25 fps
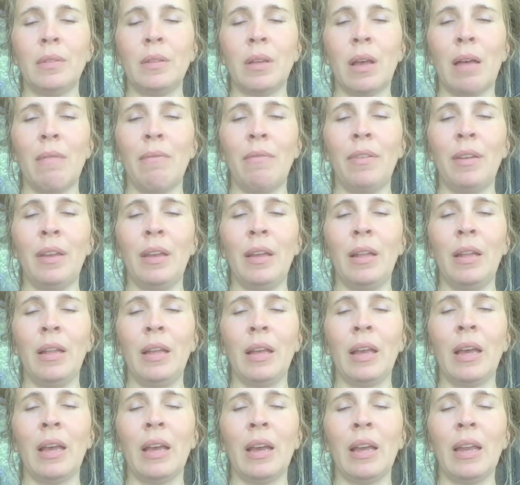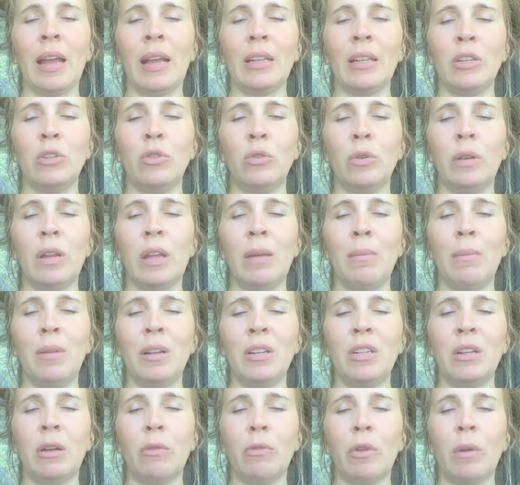I'm feeling and connecting to an
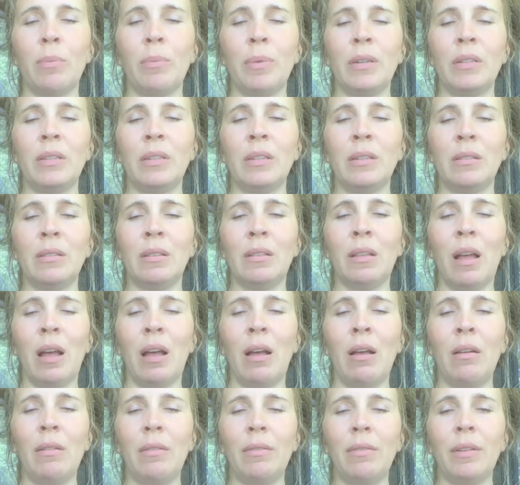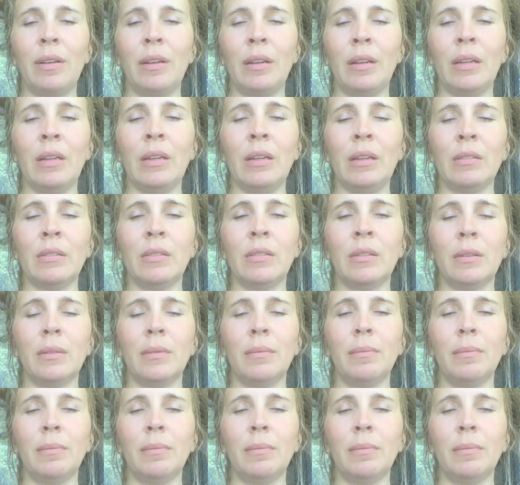image that represents love and ease.